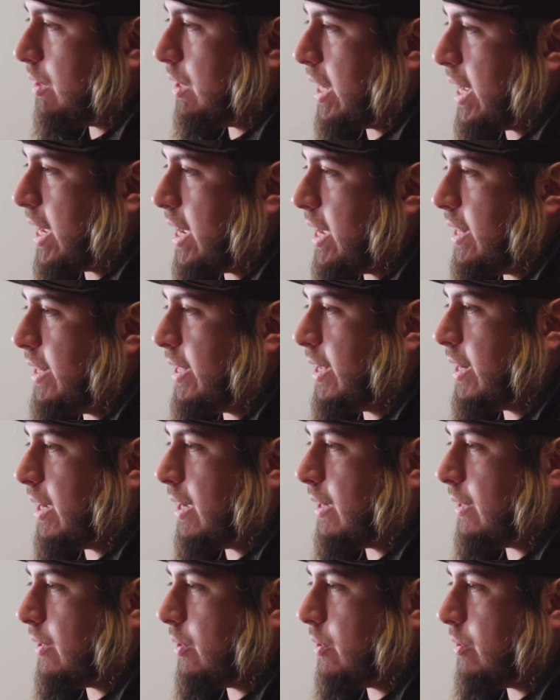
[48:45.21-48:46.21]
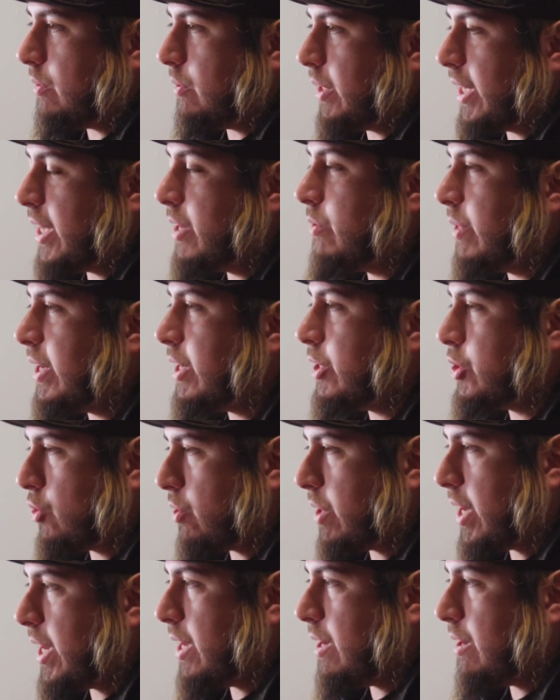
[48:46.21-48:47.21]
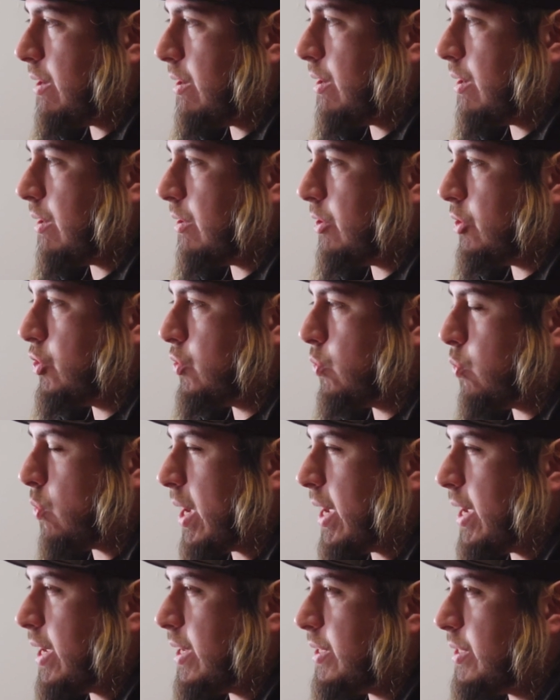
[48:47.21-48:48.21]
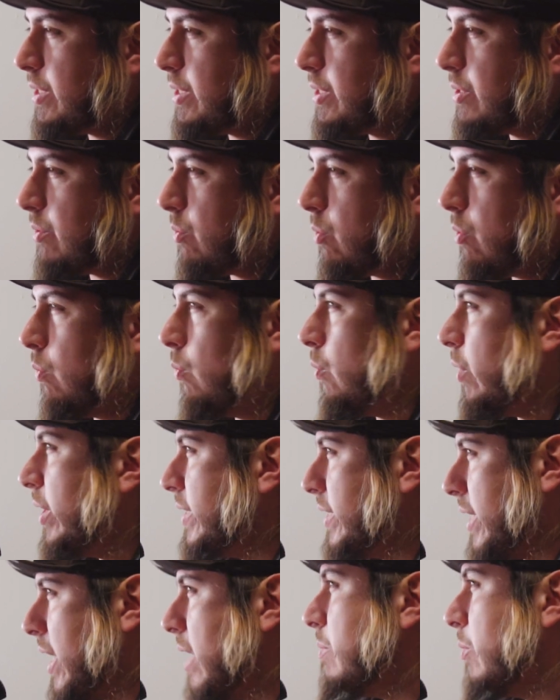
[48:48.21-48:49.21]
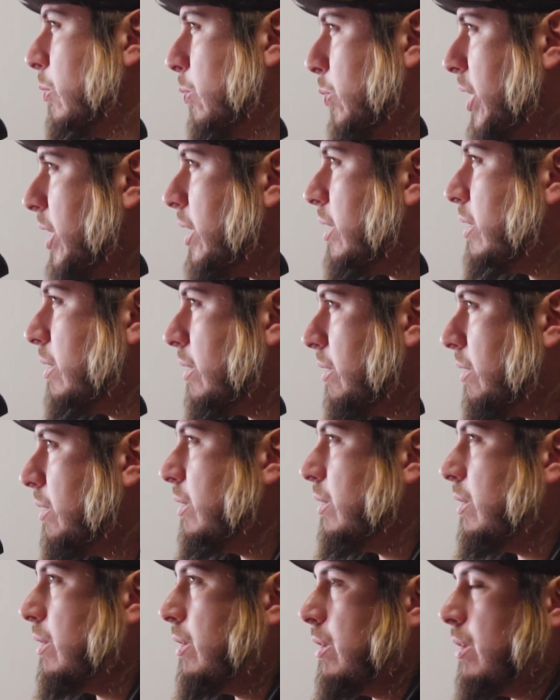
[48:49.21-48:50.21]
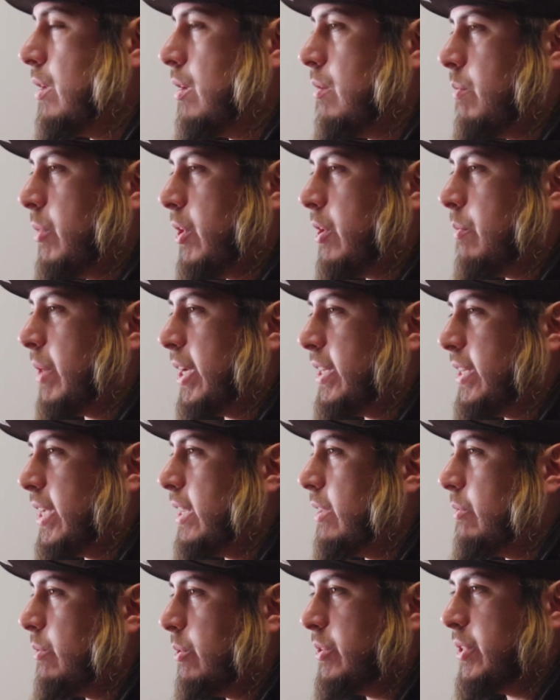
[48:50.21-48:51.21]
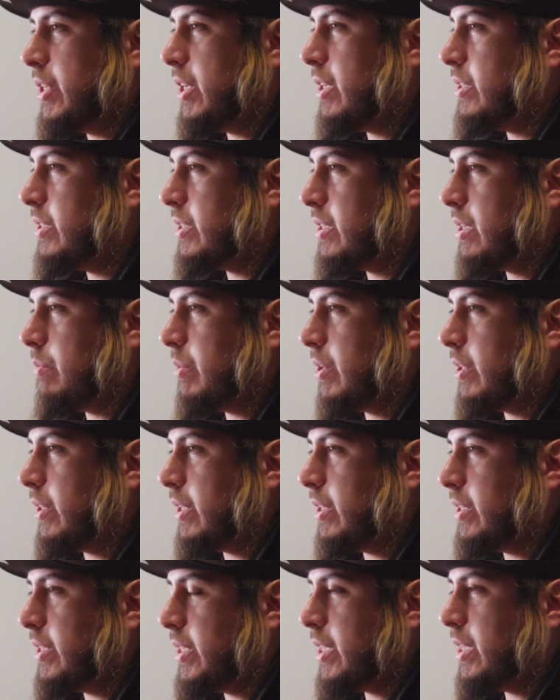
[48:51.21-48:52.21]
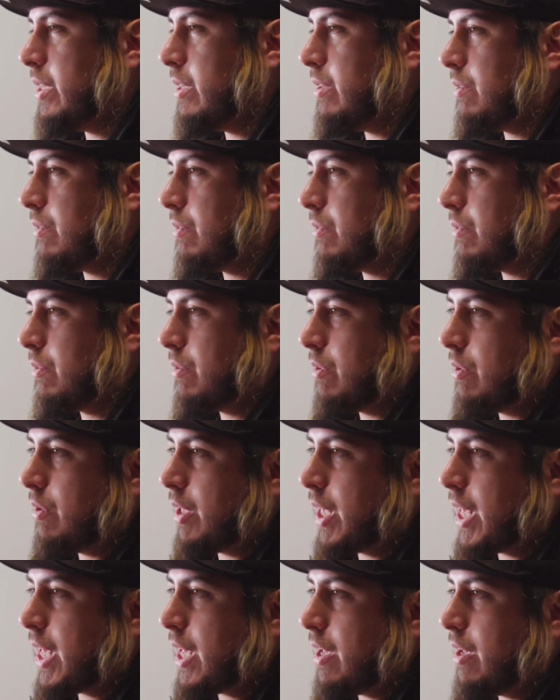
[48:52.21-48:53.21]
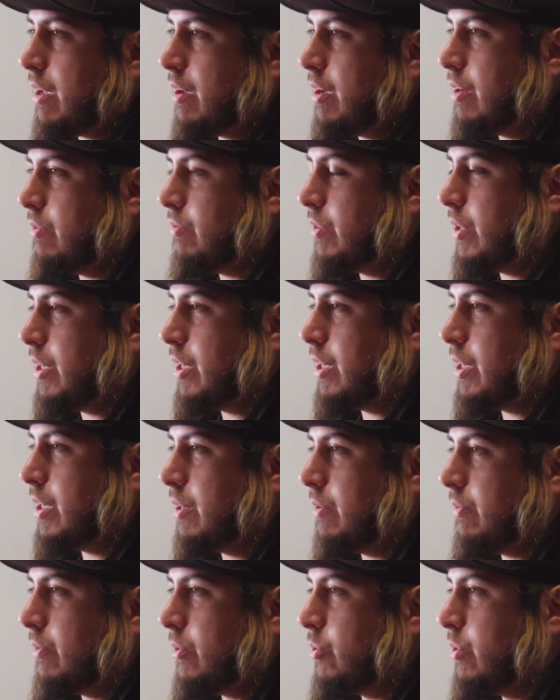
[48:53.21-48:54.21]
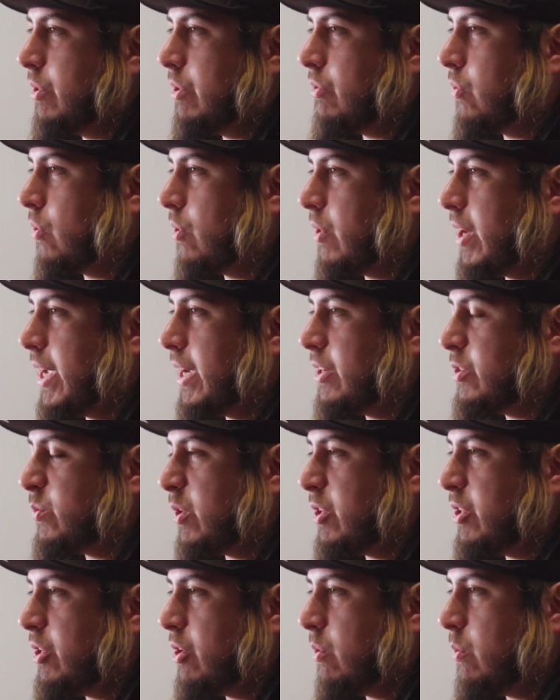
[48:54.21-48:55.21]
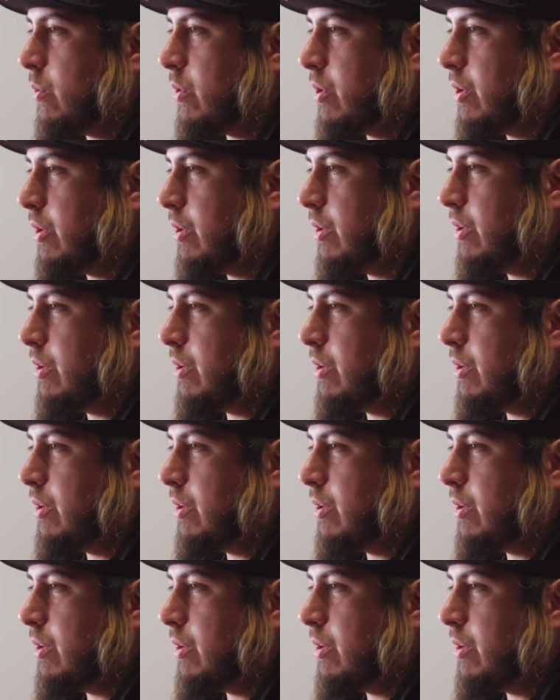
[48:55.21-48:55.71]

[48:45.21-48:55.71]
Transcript: And then I'll in-ring train twice or one time a week. Okay. But my daily routines typically tea, have 3 or 4 eggs, 1 yolk,